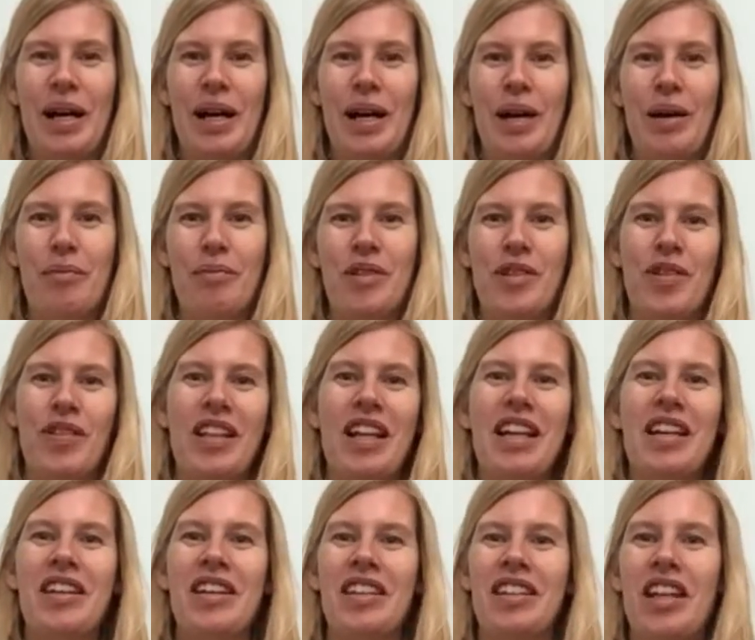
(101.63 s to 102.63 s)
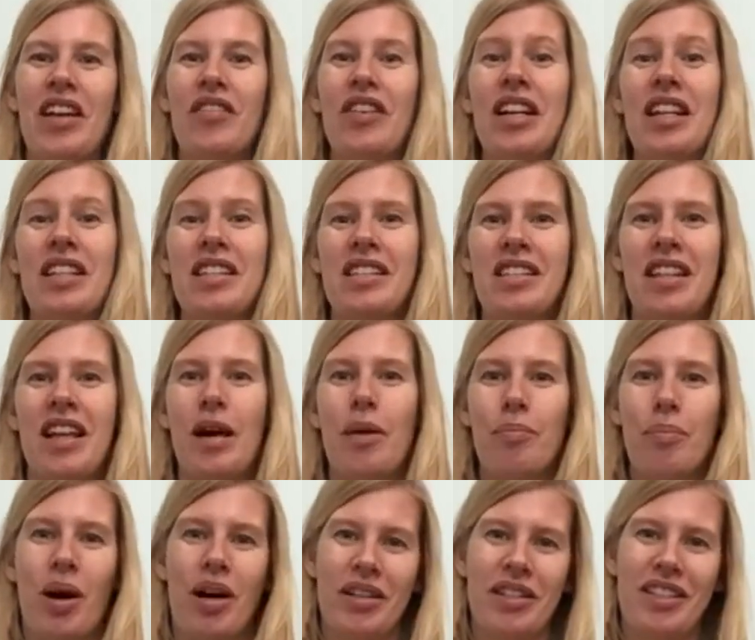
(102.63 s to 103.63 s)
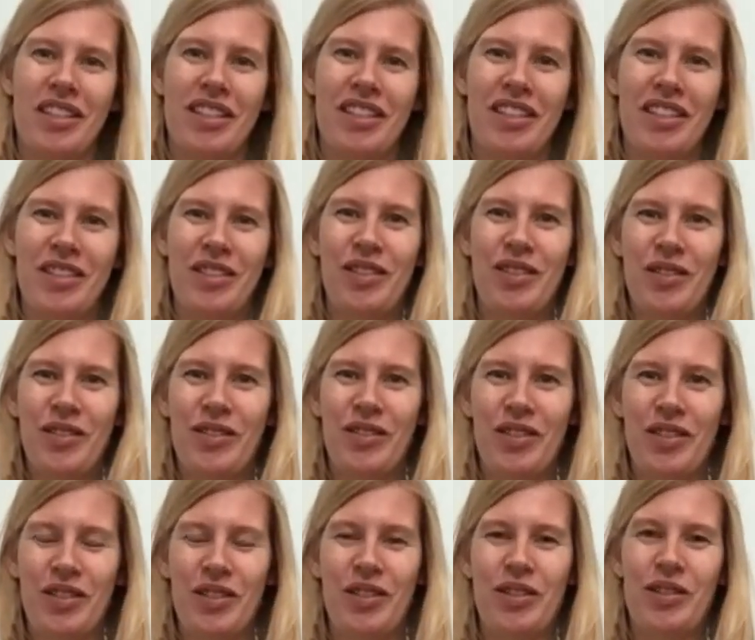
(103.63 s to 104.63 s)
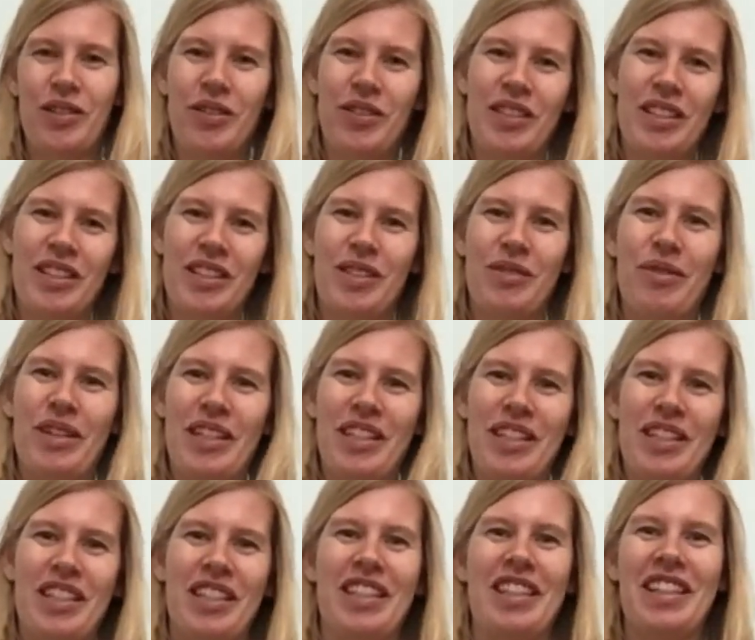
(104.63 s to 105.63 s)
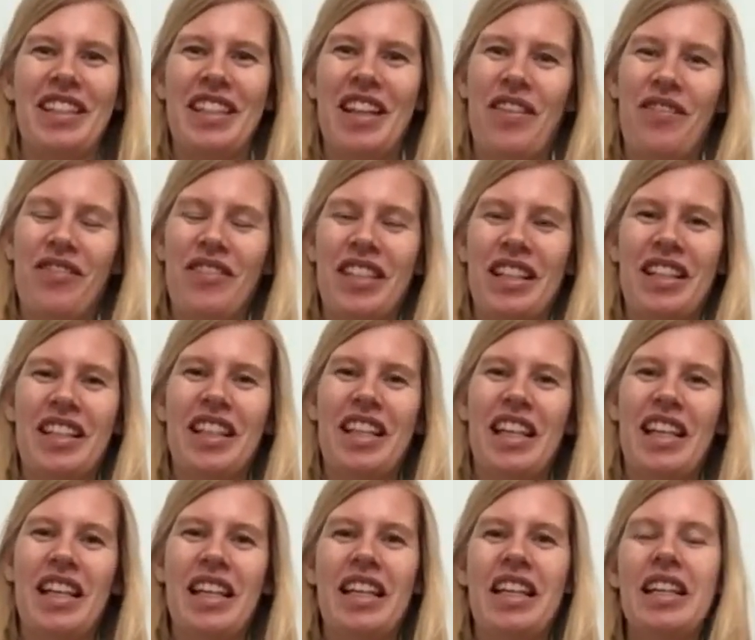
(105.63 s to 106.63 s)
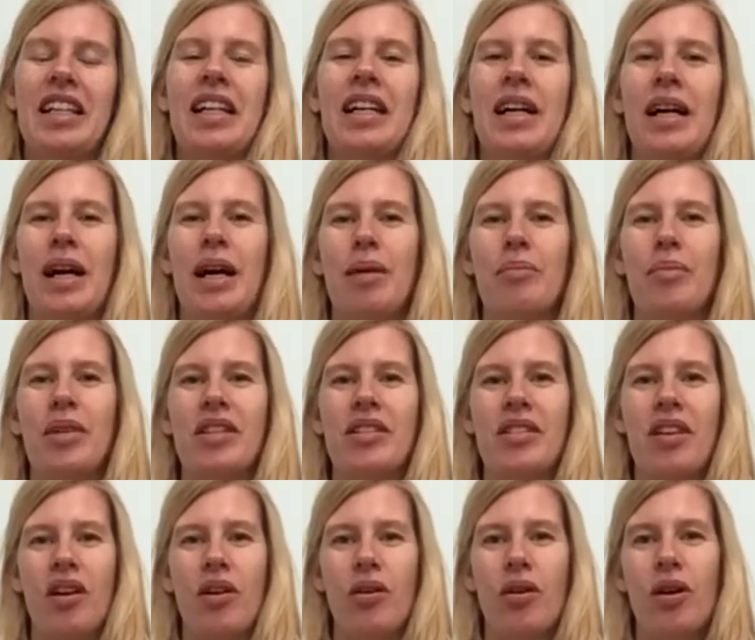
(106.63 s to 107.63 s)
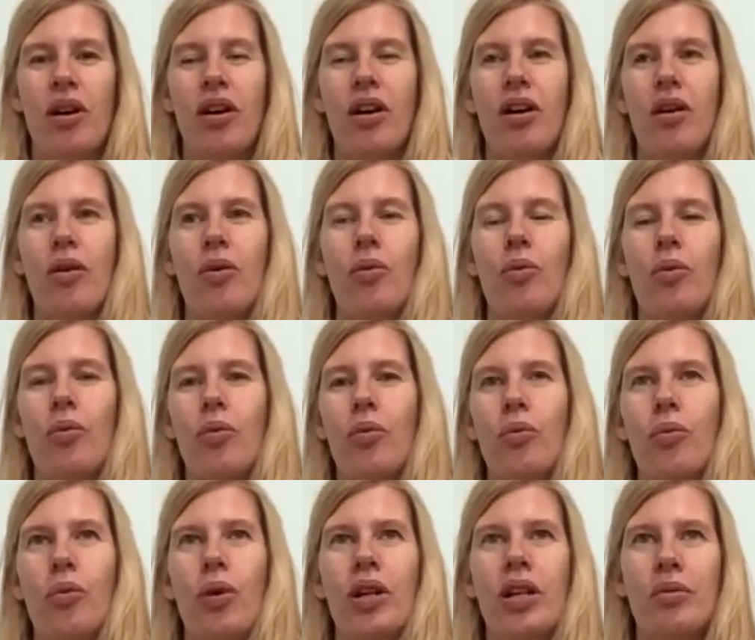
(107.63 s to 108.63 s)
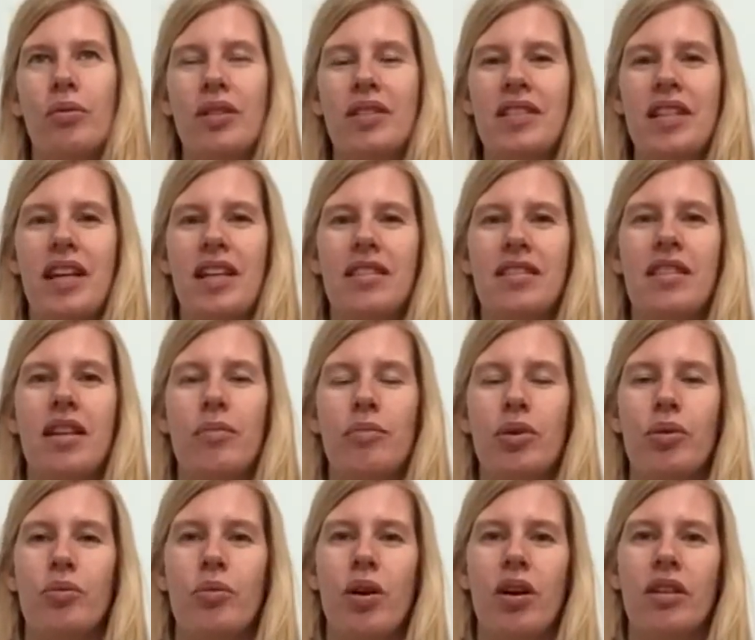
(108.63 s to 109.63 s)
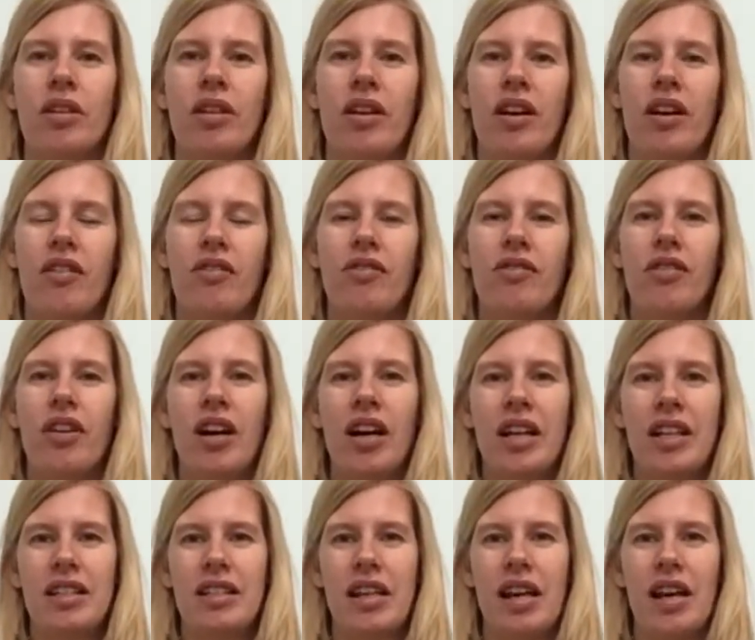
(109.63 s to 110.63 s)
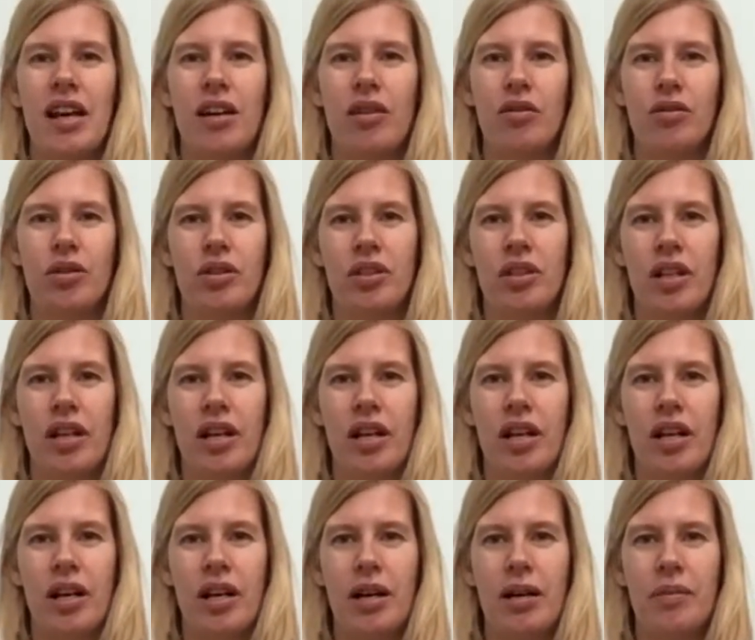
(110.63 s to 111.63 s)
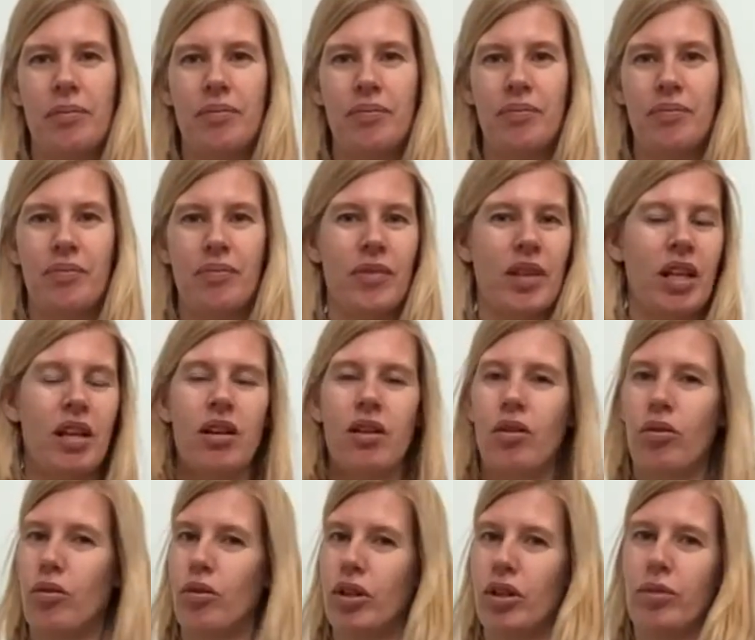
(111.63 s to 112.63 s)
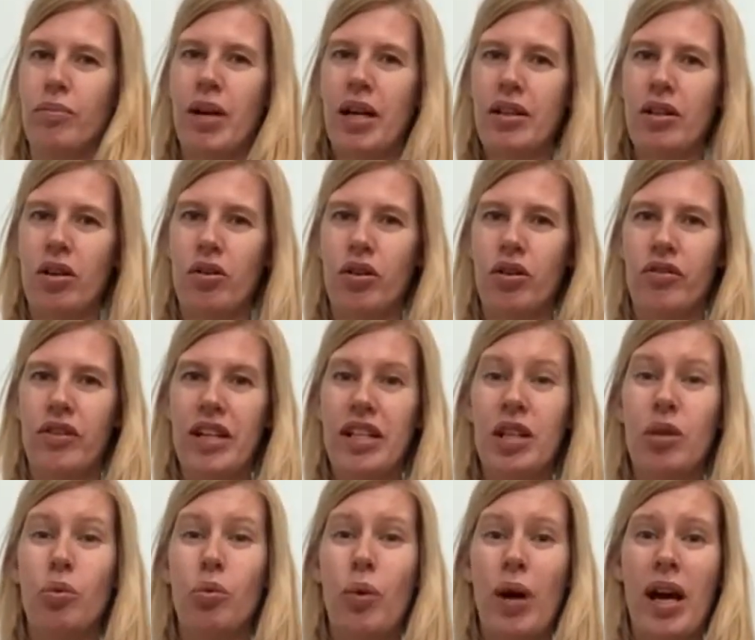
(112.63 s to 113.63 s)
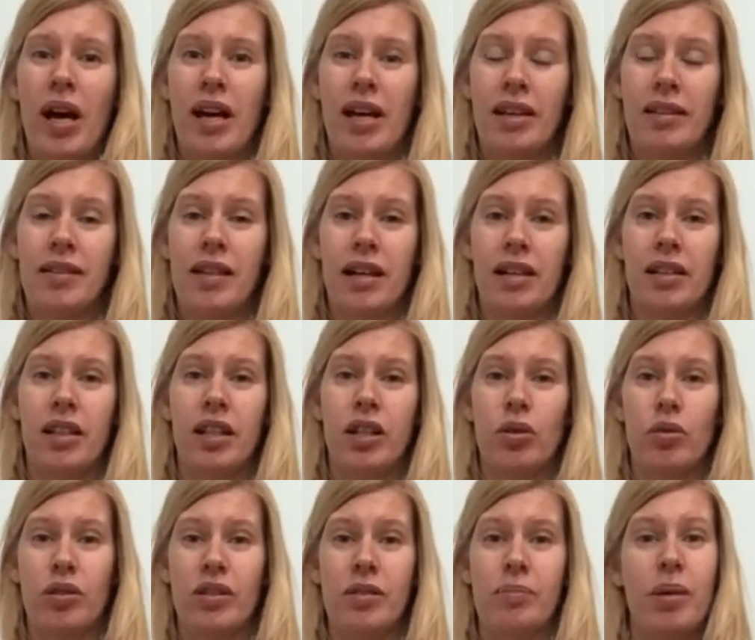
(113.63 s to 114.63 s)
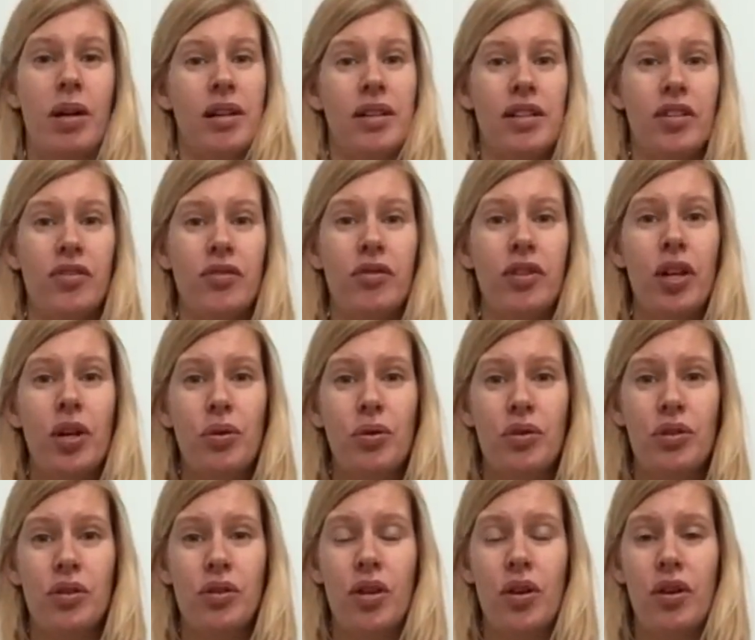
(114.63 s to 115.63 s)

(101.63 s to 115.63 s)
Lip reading: So there is a but to this question, definitely. So what I would say is, number one, find out, or you might know already, where exactly your spine is fused.